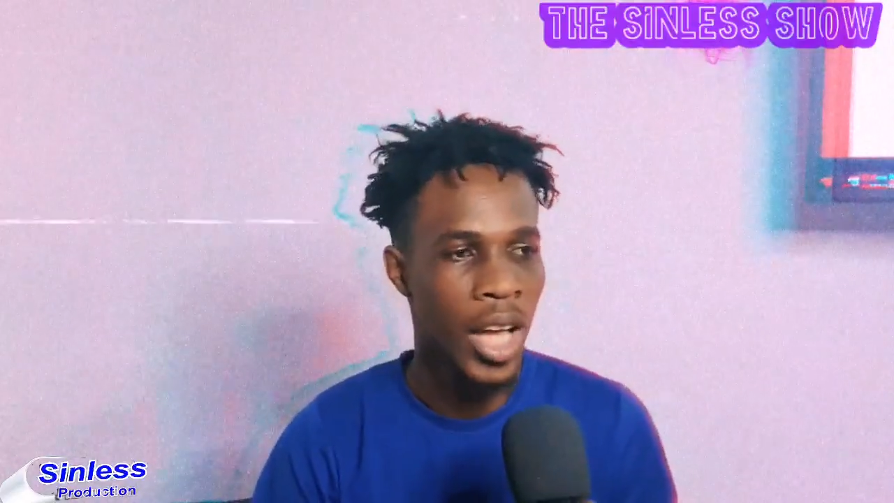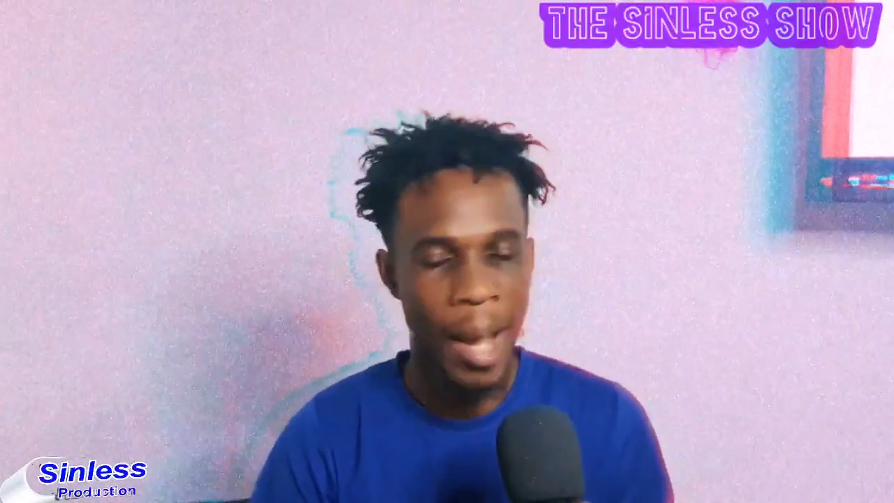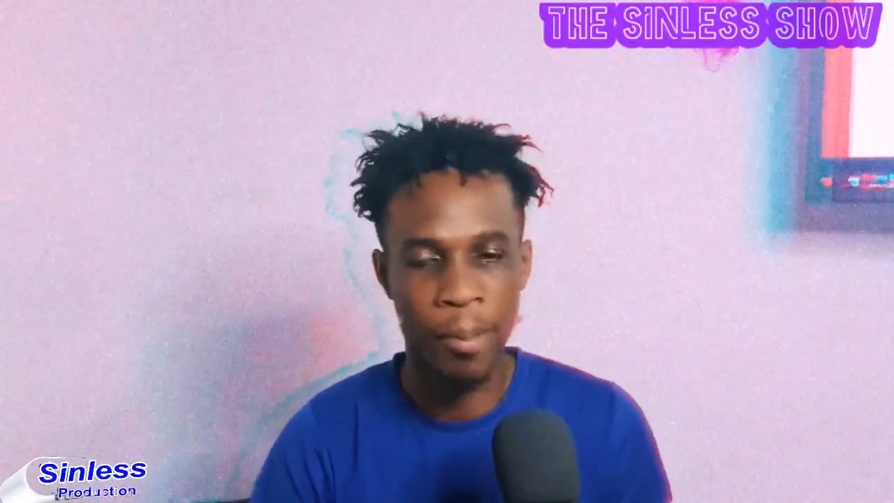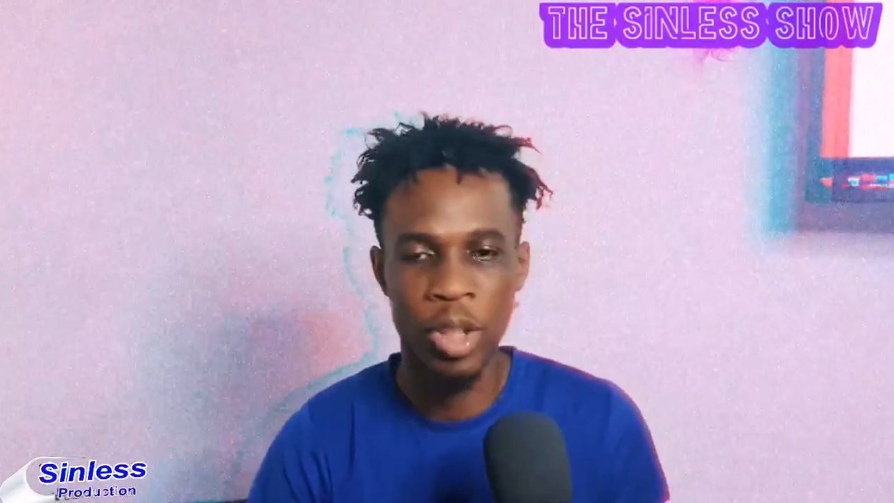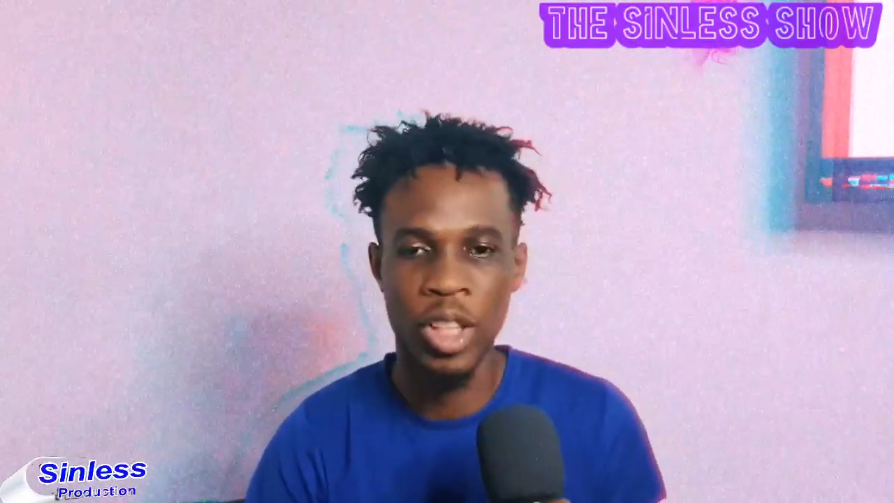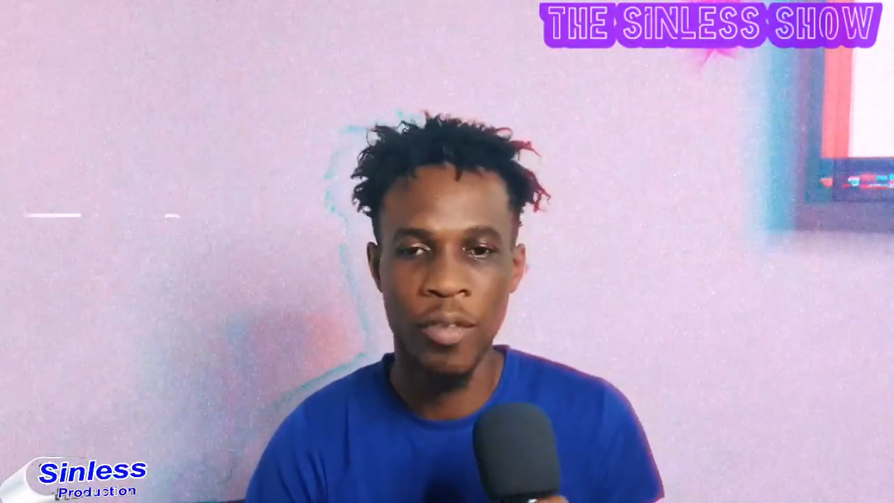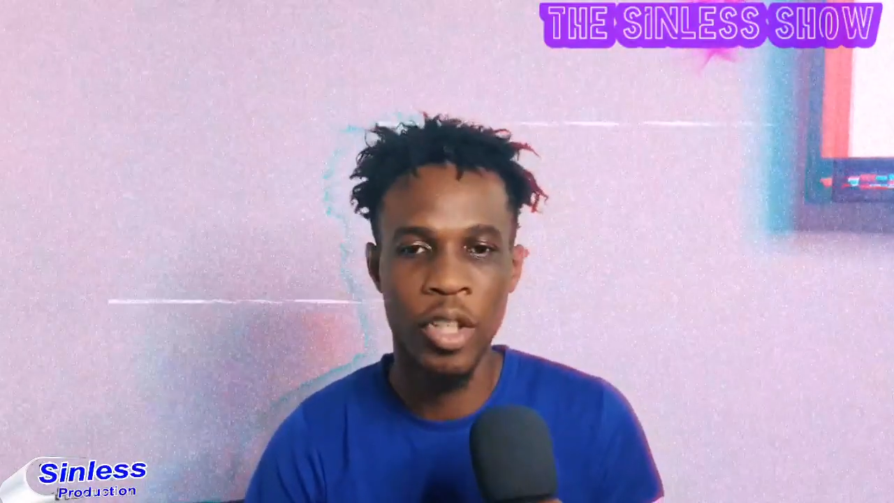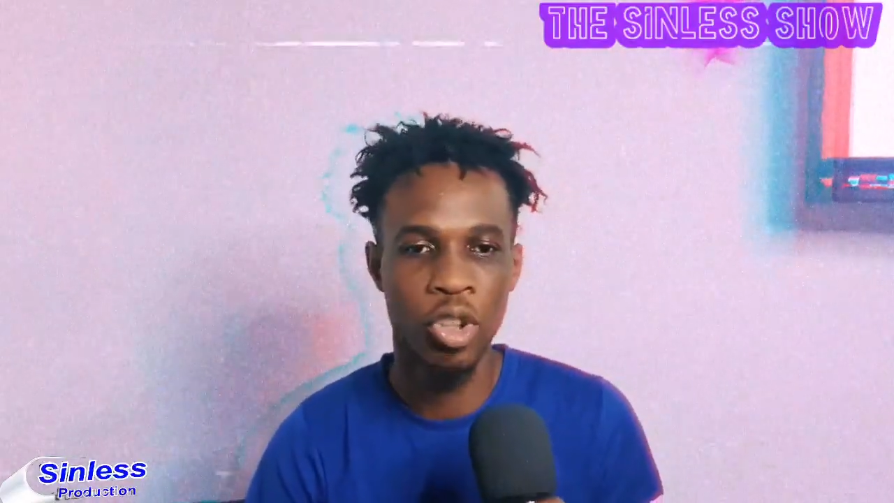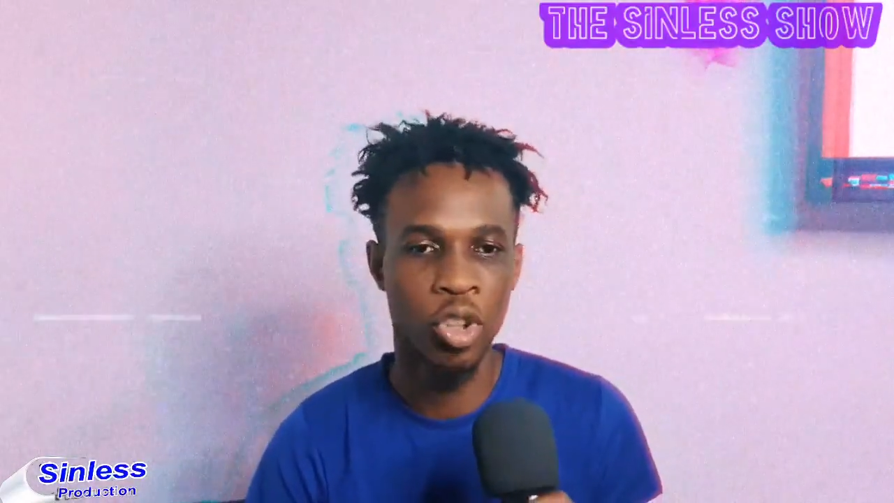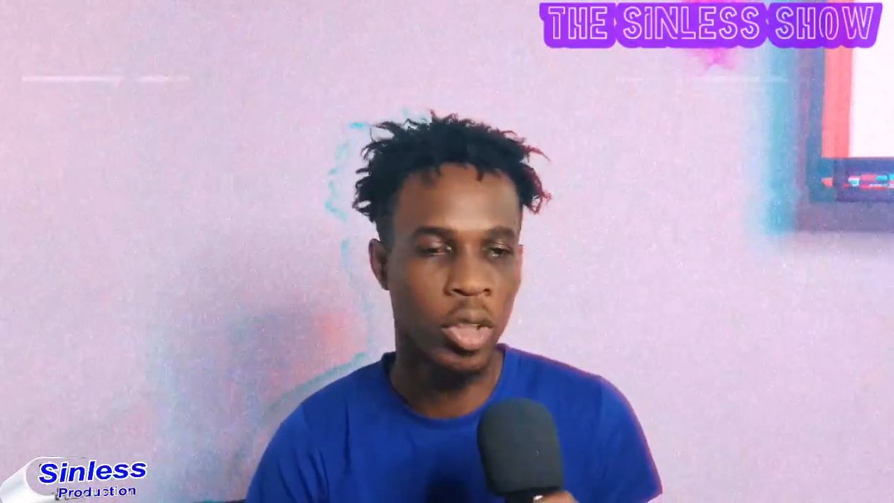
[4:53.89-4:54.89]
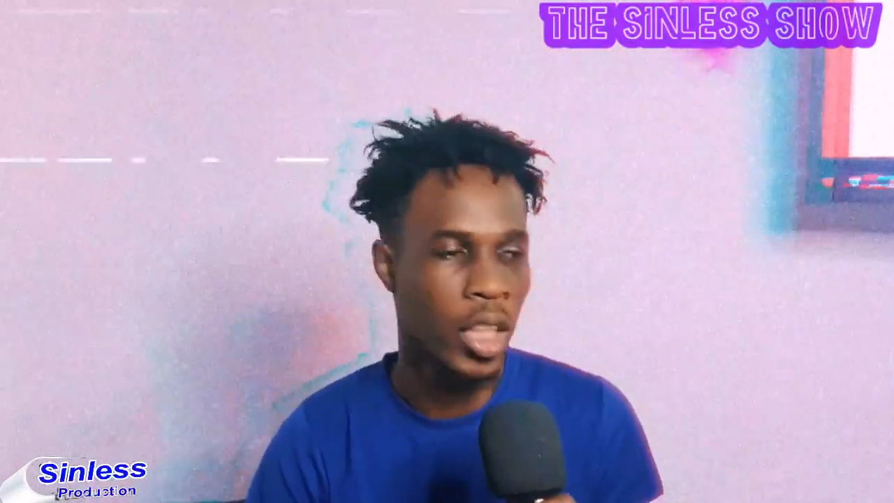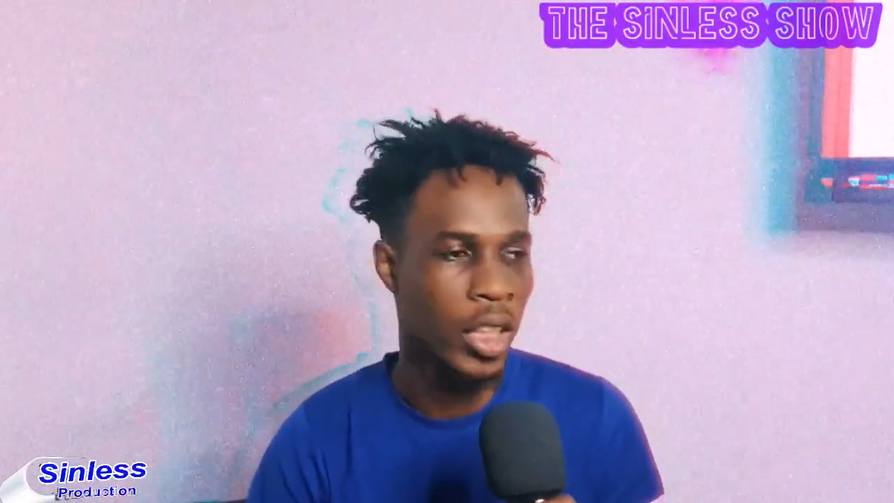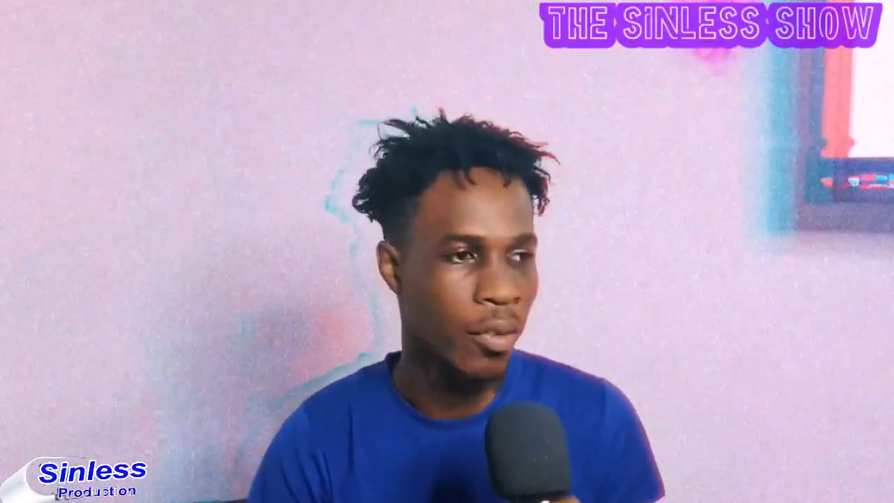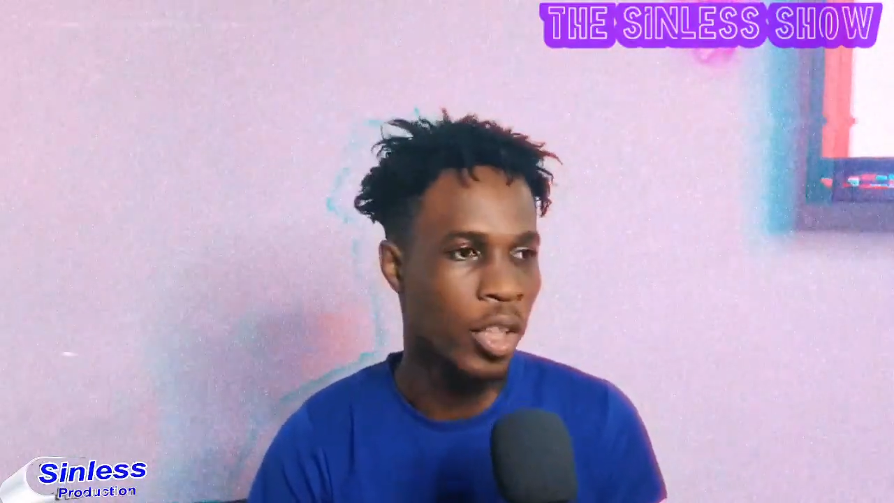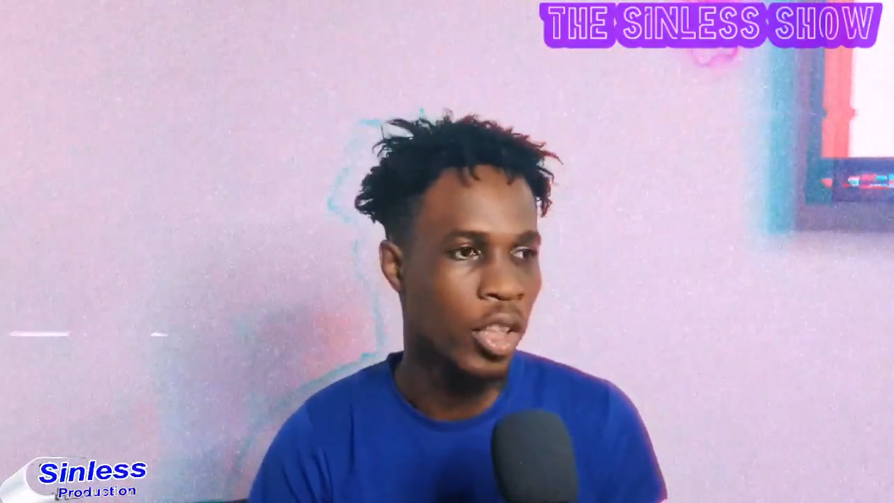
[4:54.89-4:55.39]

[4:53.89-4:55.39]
I'm sure maybe by February,